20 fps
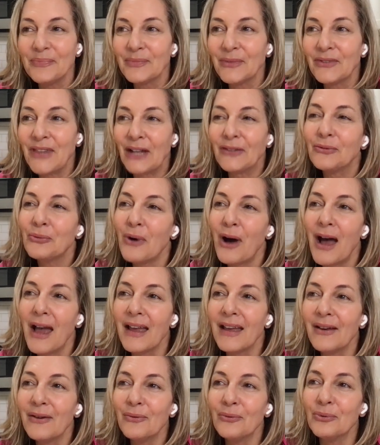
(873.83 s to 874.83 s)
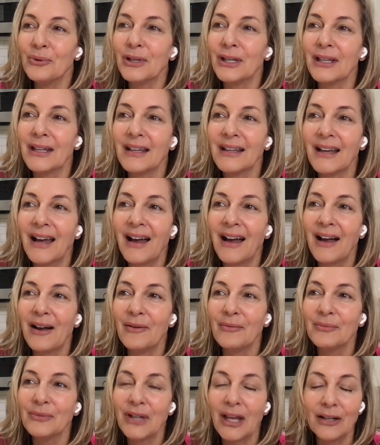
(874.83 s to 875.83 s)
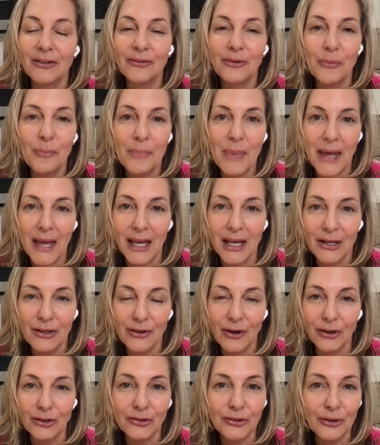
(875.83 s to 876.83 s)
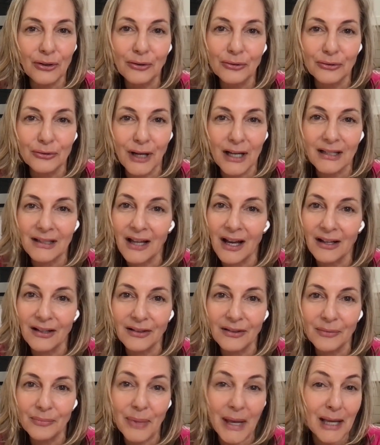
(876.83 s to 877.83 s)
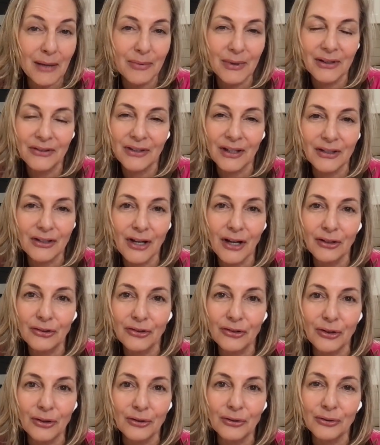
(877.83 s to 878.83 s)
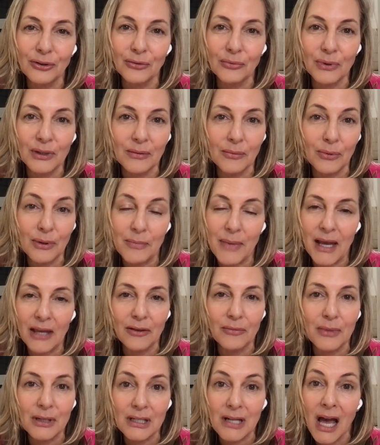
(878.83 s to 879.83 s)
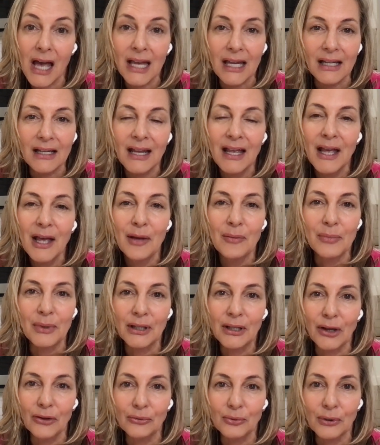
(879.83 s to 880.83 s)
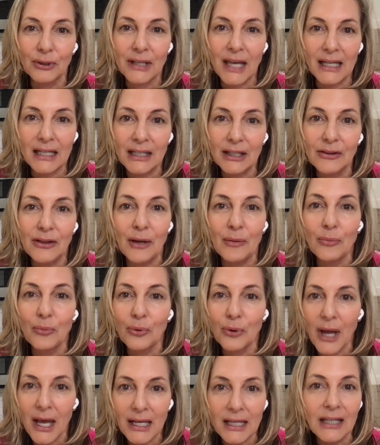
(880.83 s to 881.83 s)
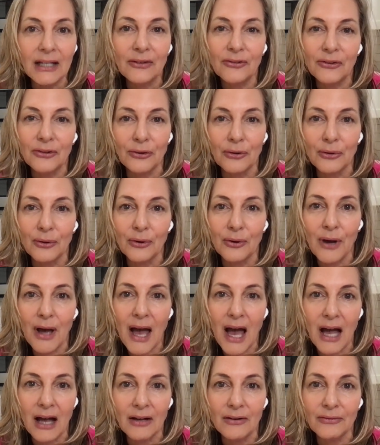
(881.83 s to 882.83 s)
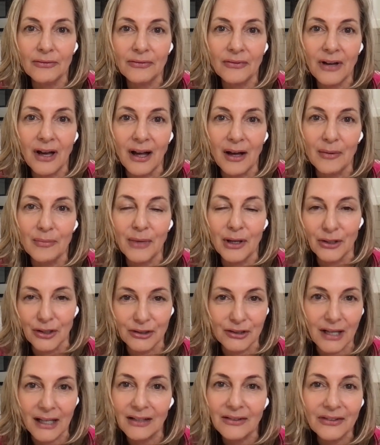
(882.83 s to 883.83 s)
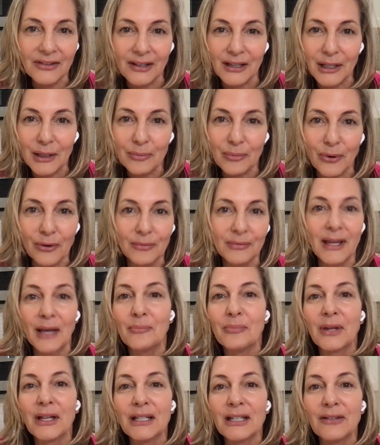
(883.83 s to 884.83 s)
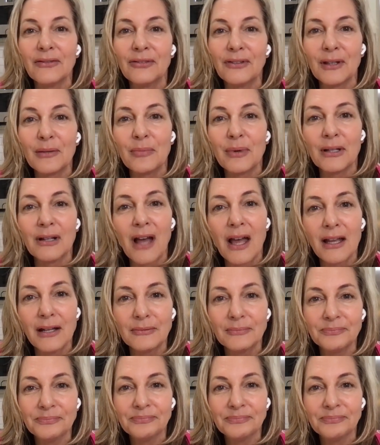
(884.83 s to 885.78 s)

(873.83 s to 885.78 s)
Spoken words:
That's why we tend to bathe our children, right? Young babies and young children, we bathe them at night because we're getting them ready to have a good night's sleep or get plenty of sleep at night.